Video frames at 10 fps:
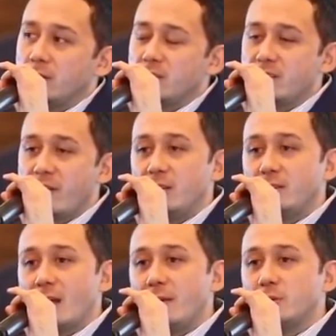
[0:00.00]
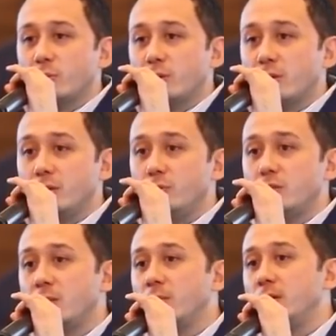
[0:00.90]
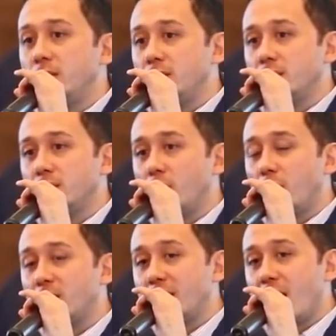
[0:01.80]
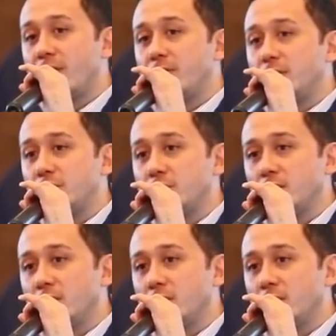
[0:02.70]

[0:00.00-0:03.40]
the 7 times where you're losing money on an average,